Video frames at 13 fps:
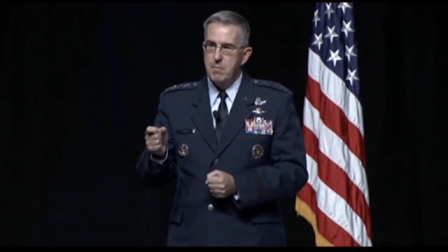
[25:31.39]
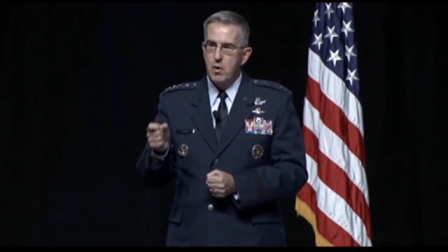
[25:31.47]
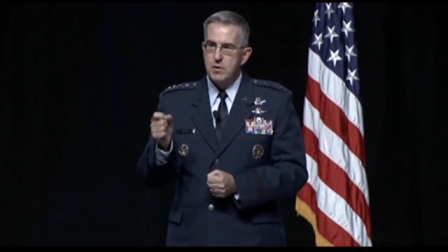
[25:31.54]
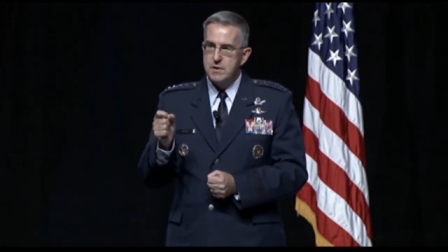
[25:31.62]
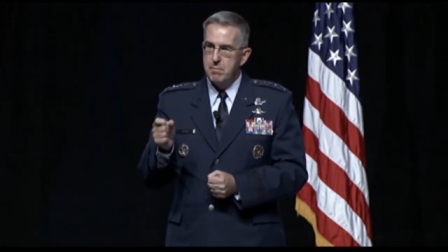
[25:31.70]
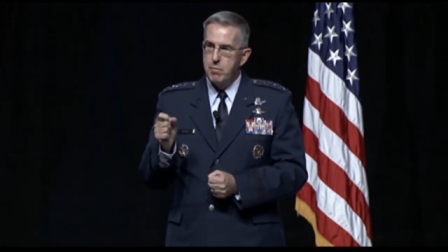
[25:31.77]

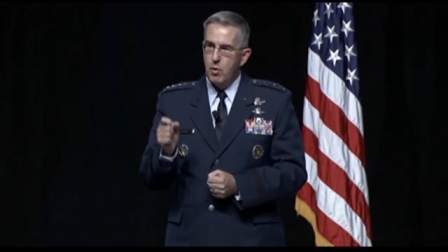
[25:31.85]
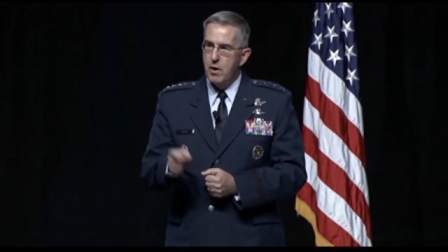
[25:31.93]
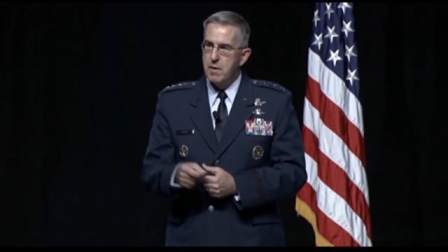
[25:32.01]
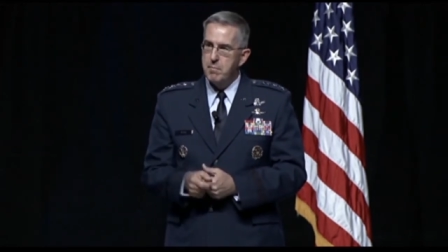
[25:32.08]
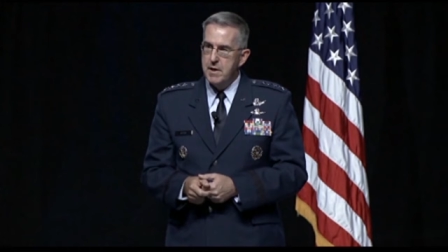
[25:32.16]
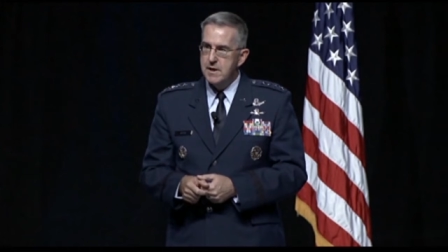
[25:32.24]
And the most
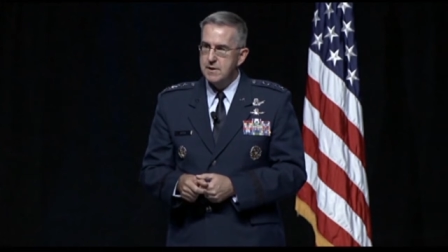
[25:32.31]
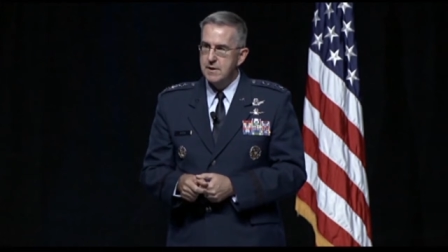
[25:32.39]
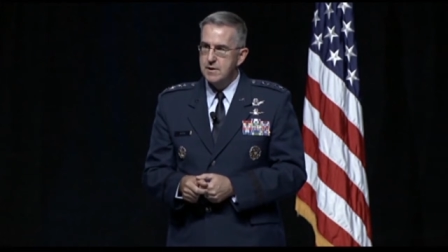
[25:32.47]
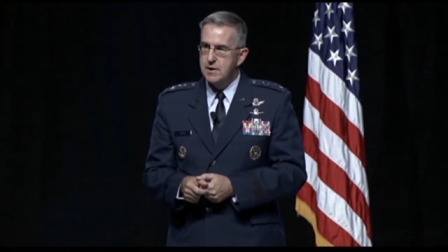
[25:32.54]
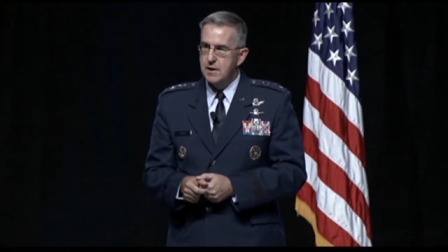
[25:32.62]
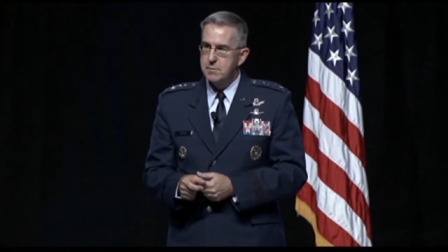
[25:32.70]
important
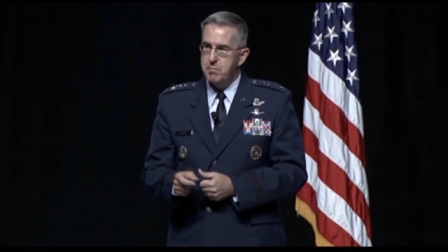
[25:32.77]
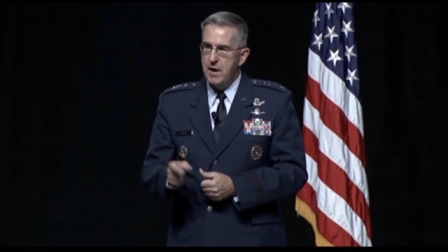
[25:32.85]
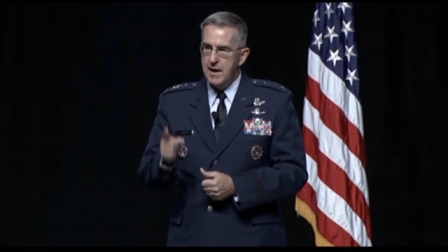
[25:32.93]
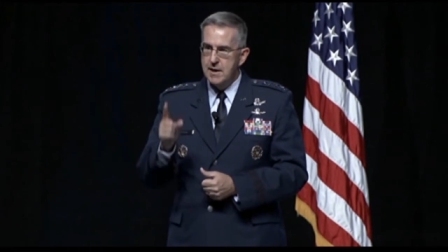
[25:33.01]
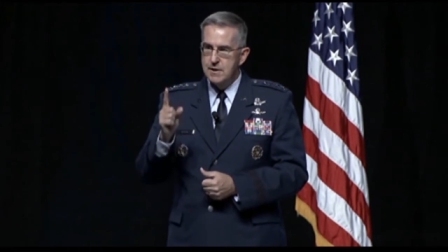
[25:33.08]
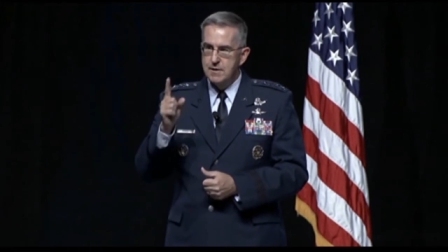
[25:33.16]
piece of the
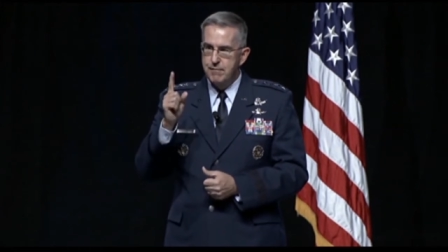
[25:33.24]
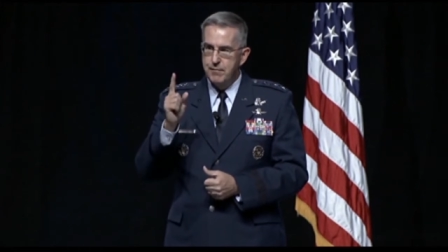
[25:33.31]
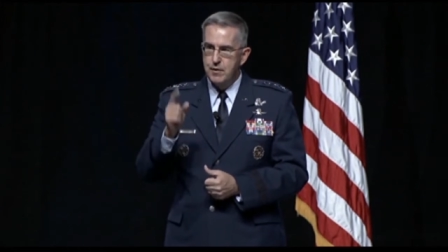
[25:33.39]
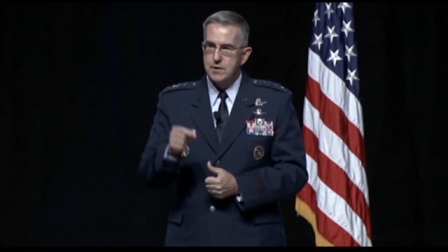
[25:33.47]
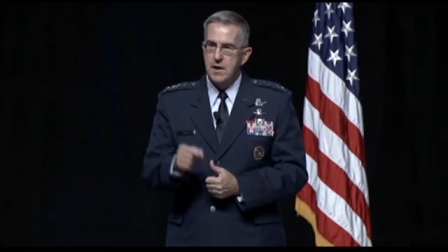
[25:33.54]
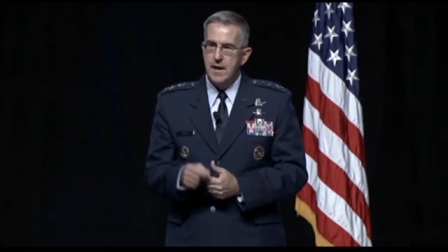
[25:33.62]
JICSpOC
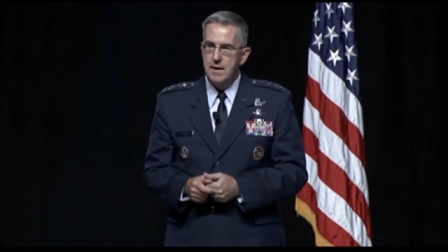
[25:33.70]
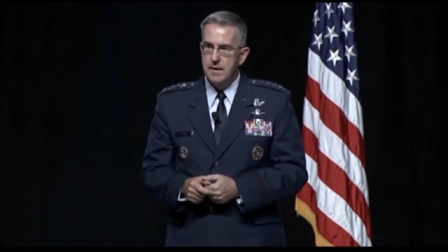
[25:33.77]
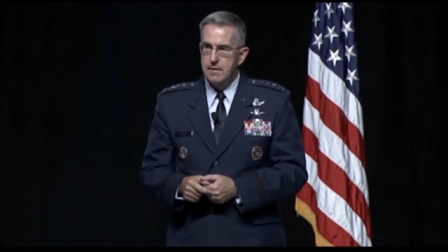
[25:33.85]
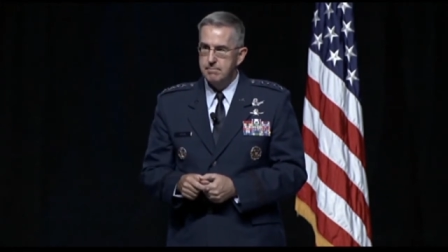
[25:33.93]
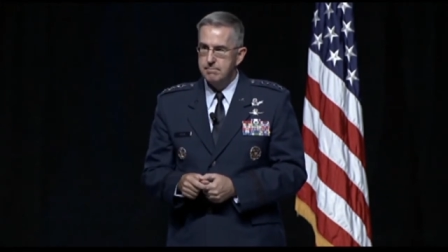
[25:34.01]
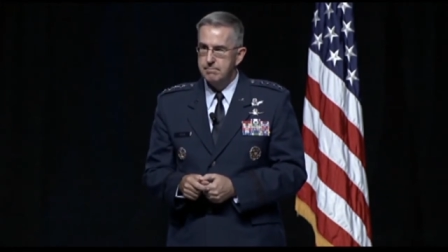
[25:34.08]
is the
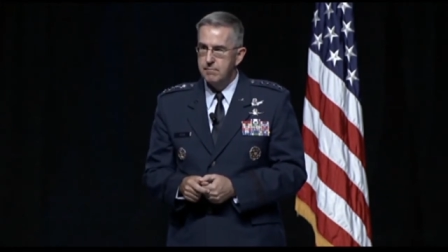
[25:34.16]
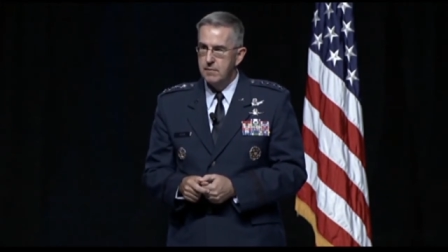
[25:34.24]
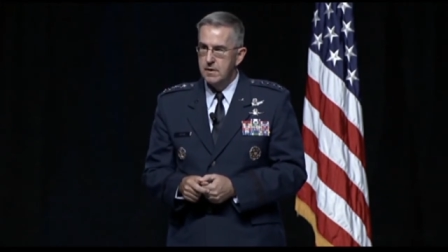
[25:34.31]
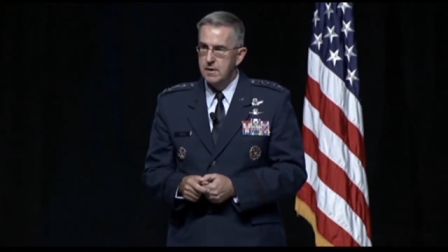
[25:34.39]
first letter.